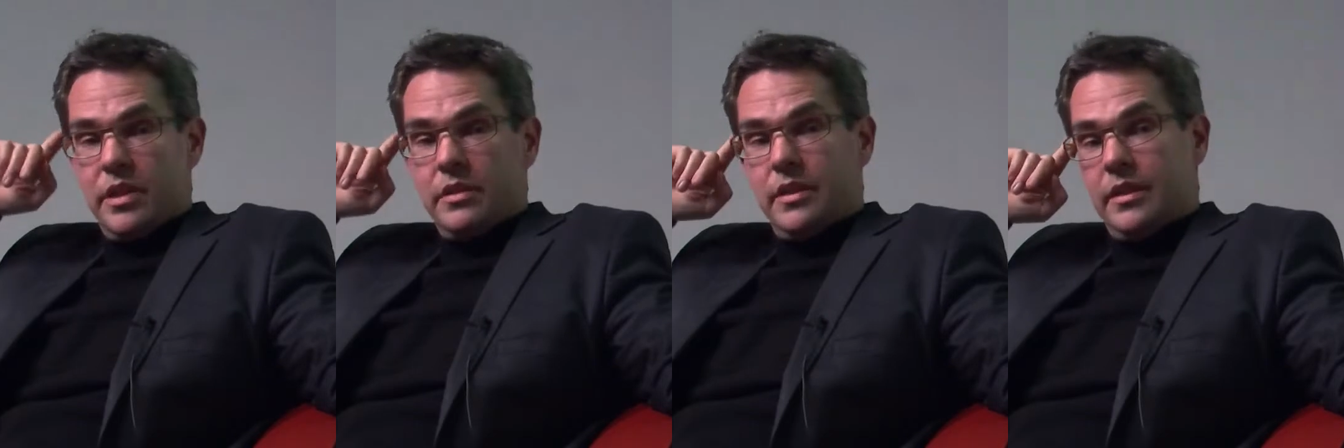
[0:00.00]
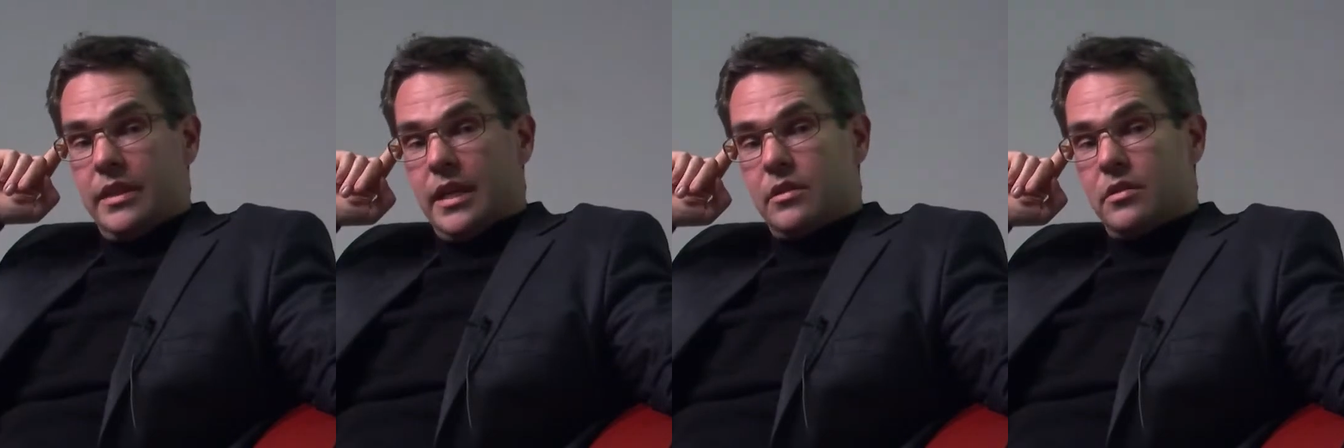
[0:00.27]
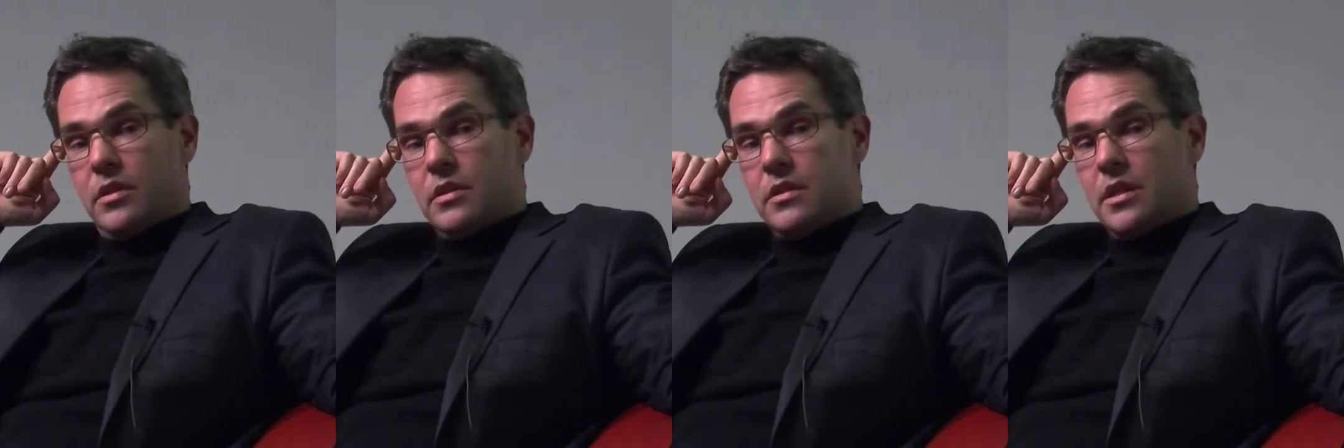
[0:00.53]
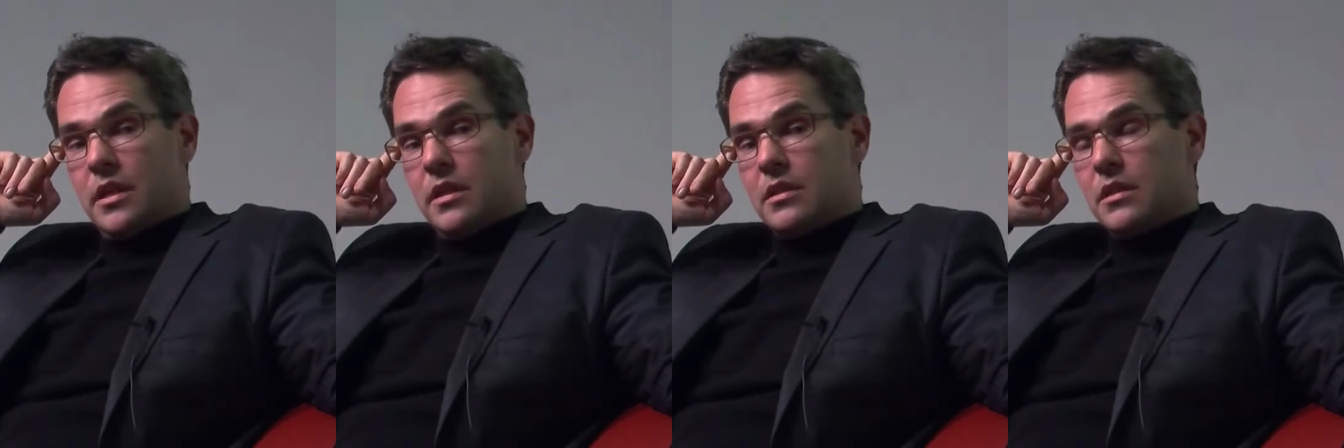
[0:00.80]
written in that
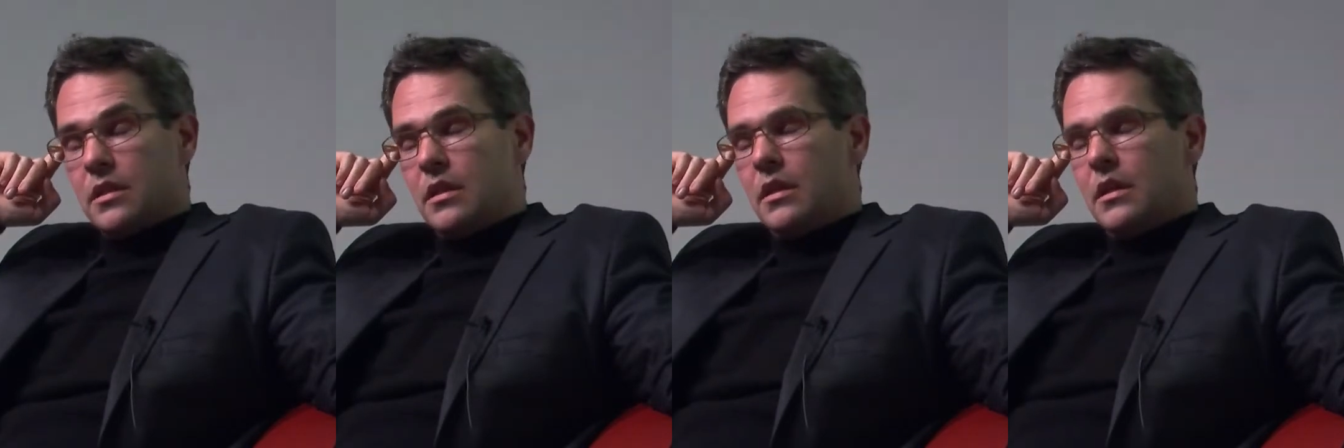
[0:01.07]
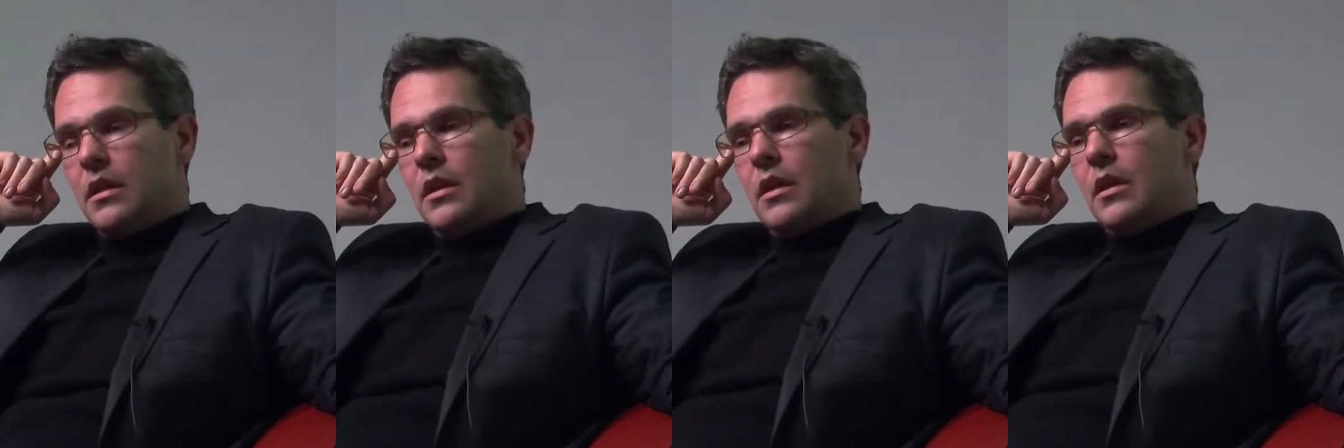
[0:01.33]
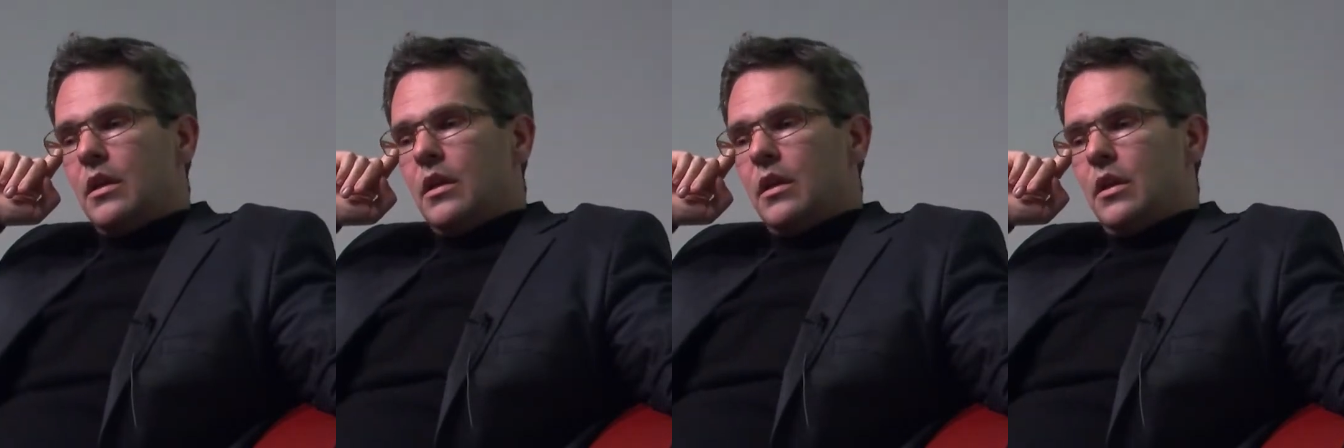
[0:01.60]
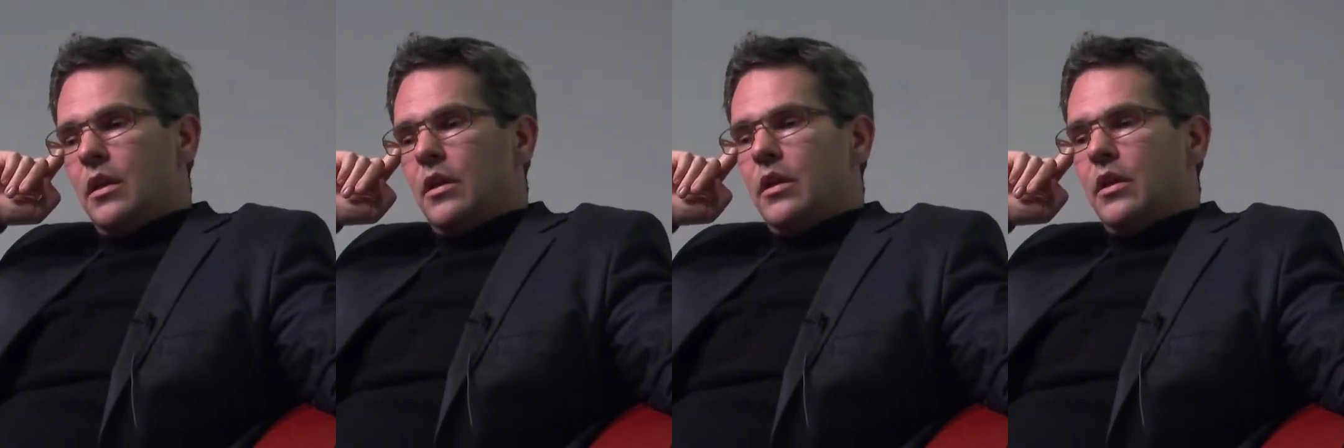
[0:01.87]
context. Uh,